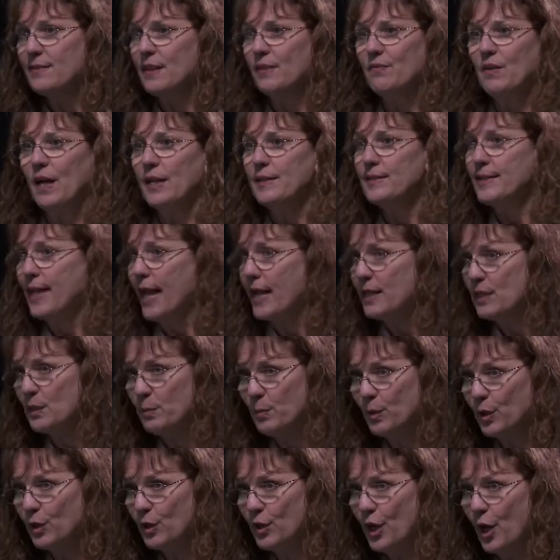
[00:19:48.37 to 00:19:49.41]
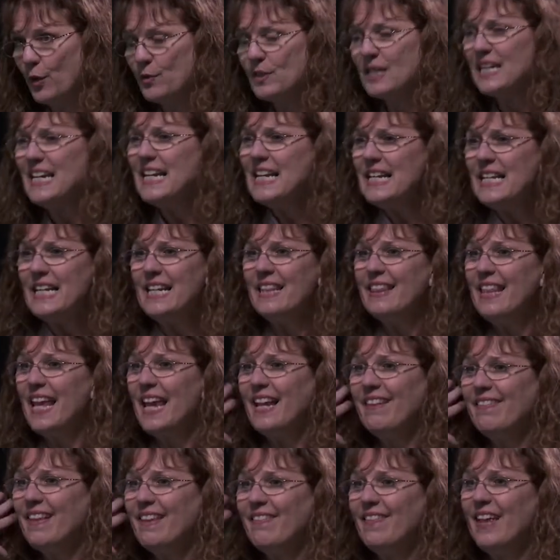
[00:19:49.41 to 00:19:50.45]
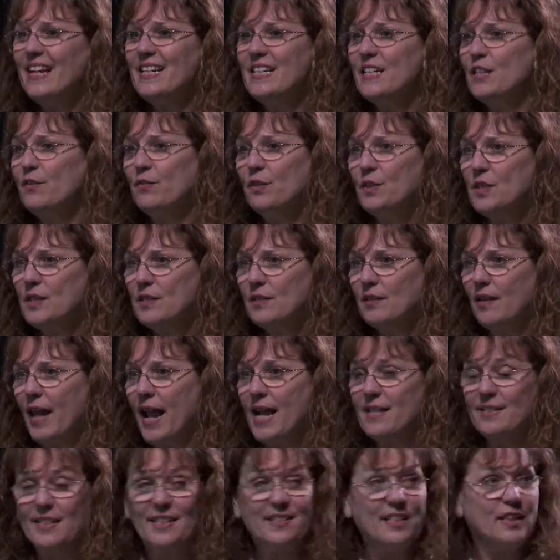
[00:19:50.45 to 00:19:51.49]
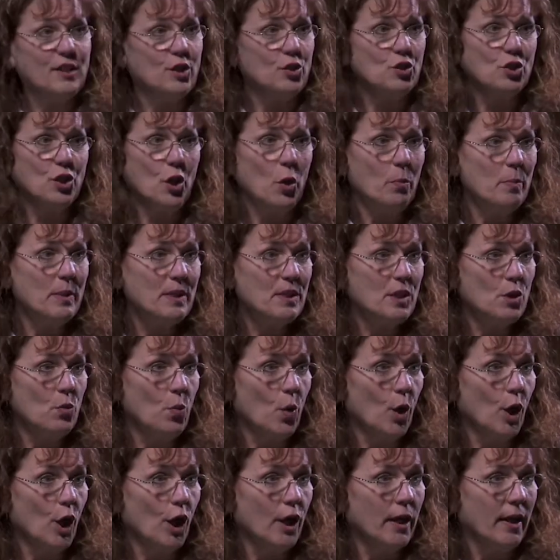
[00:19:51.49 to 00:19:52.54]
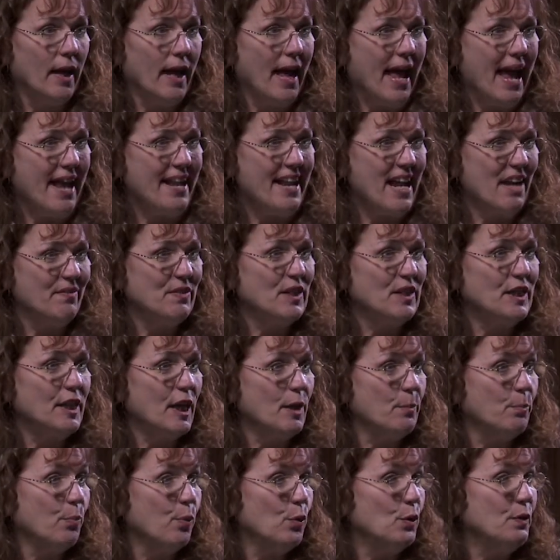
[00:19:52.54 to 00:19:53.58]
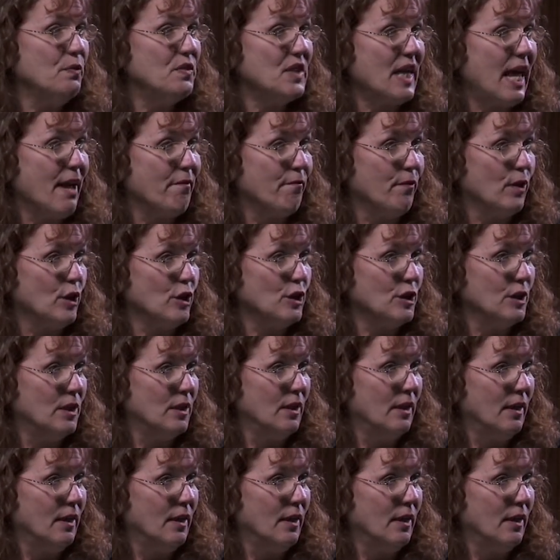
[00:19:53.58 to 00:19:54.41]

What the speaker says: They've got textbook notes, anything that they did for this class. I said, there's no busy work, and everything proves effort.